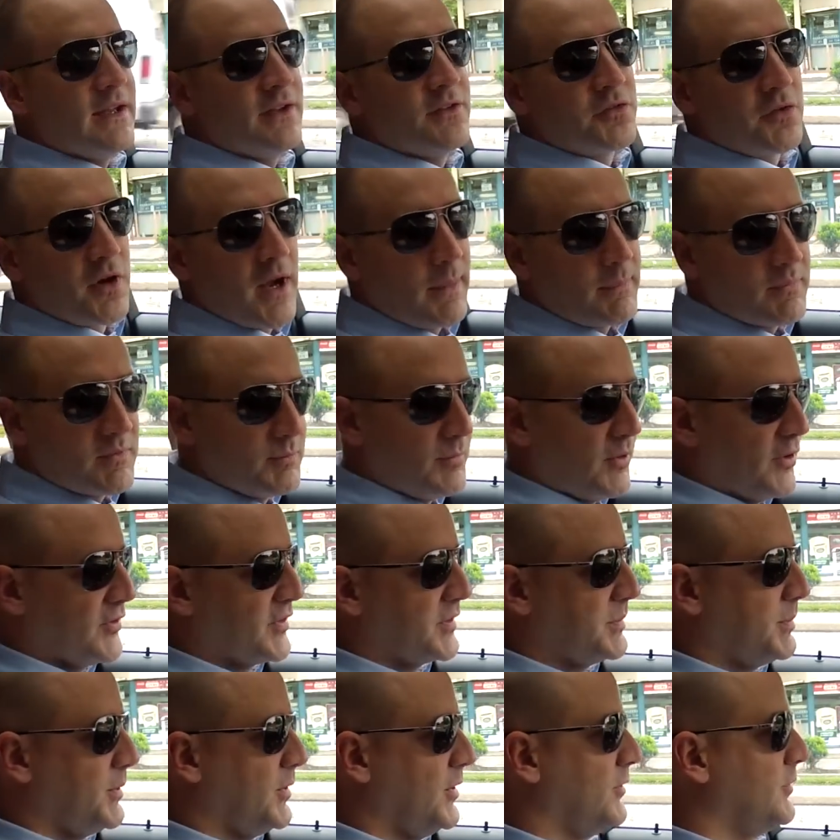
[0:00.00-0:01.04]
It drops
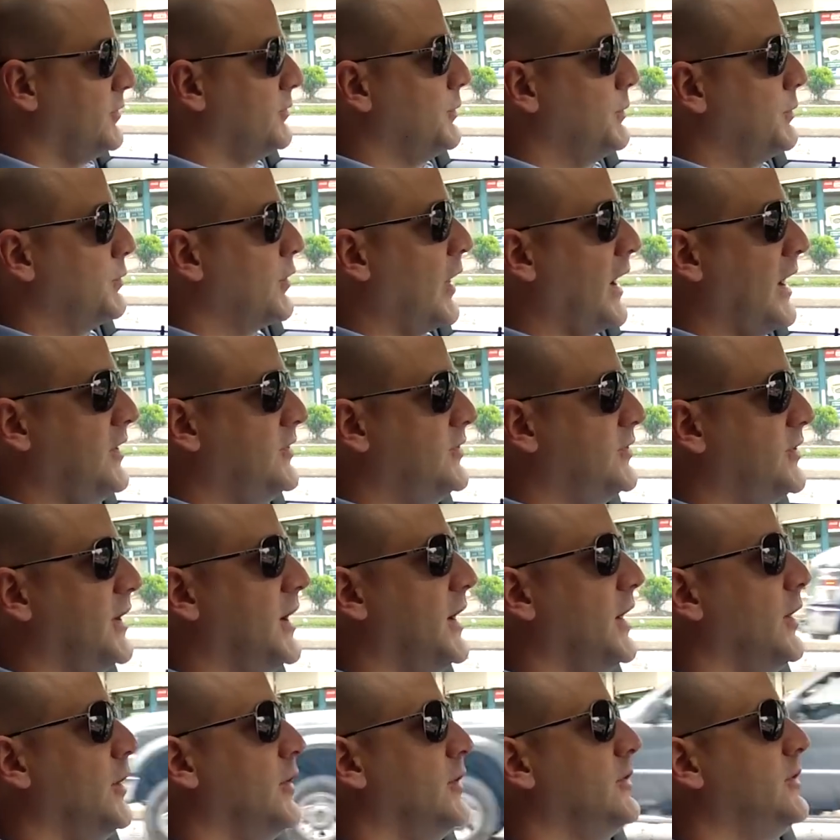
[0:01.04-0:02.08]
multiple
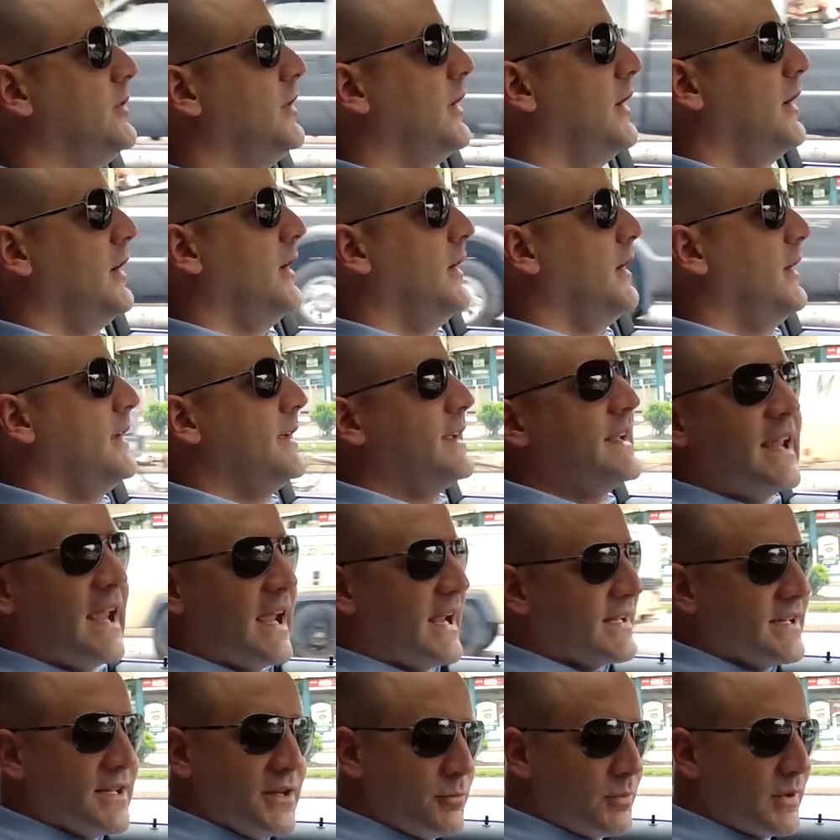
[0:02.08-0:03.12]
ratios.
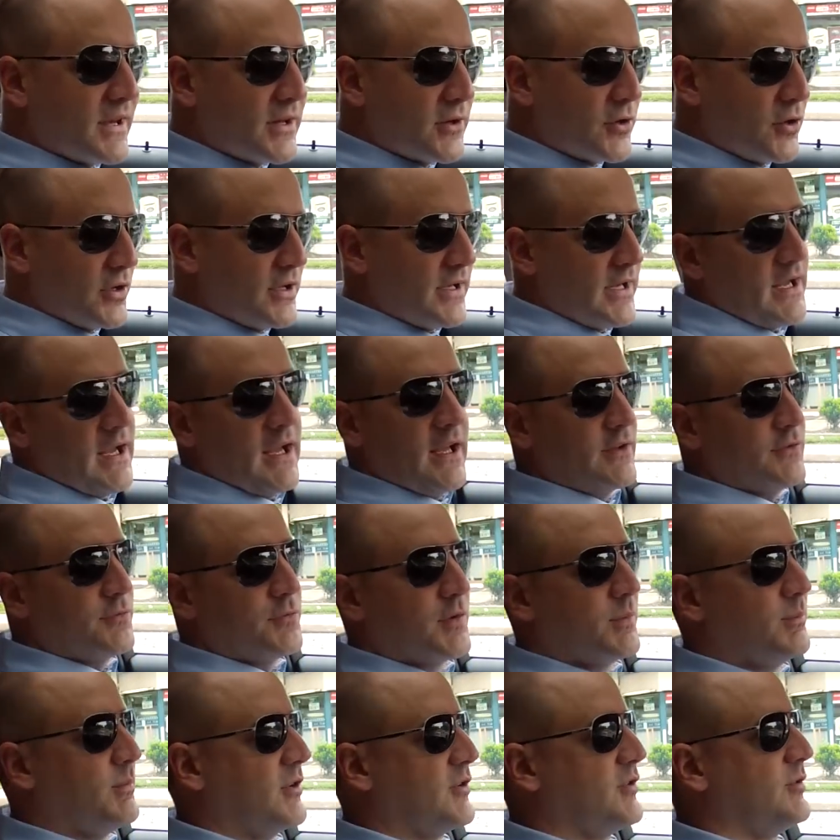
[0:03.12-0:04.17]
Again, you really couldn't ask
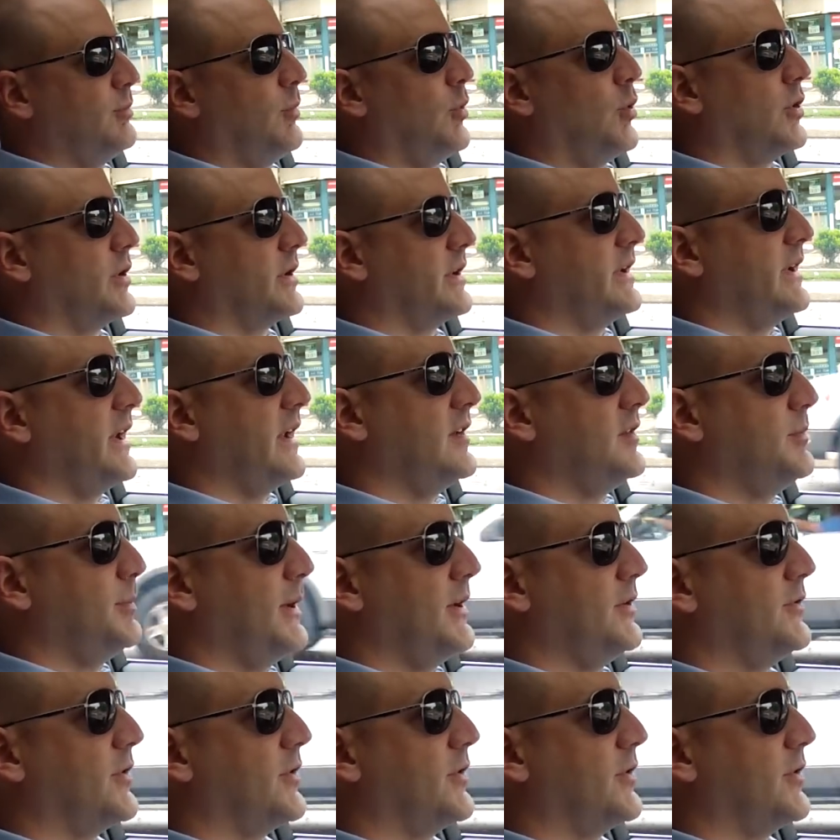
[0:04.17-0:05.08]
for much more in an 8-speed